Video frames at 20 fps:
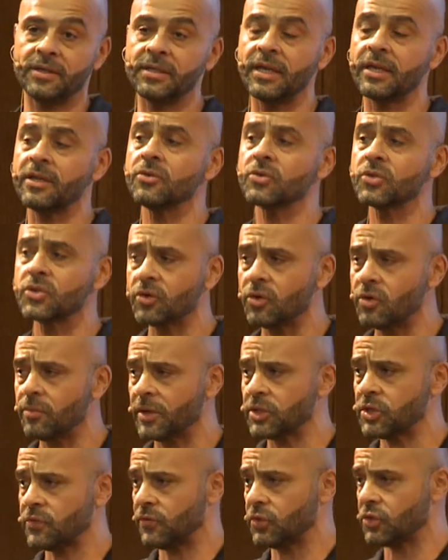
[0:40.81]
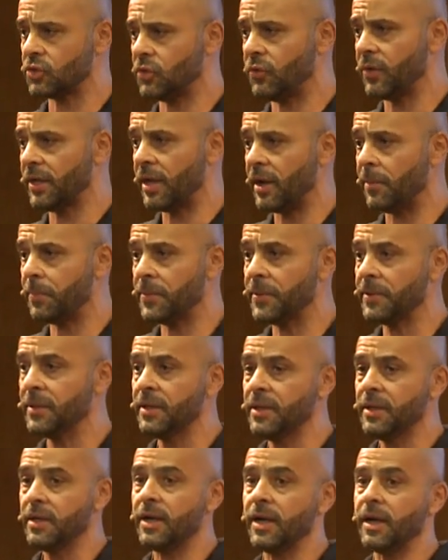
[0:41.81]
Thank you so much for showing up.
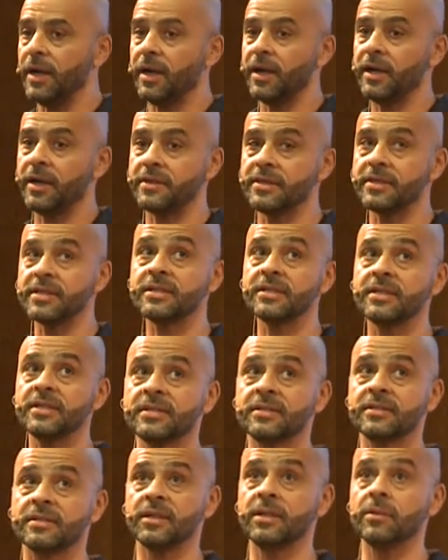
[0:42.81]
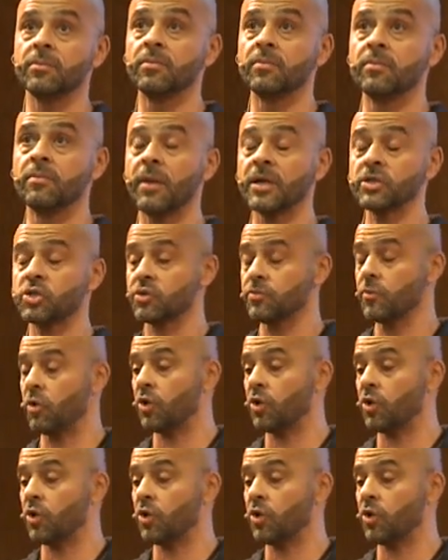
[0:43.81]
This is much